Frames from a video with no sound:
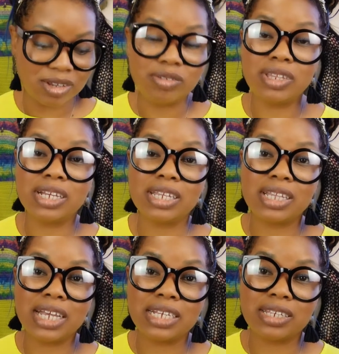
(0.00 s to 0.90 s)
don't think
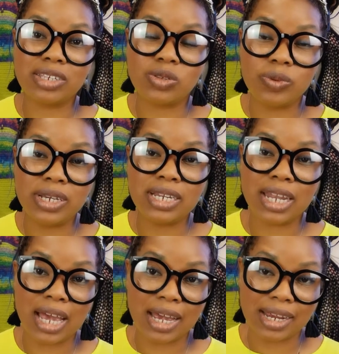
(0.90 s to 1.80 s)
that that's a sweet
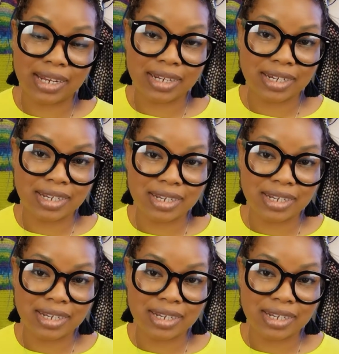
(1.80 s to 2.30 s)
line.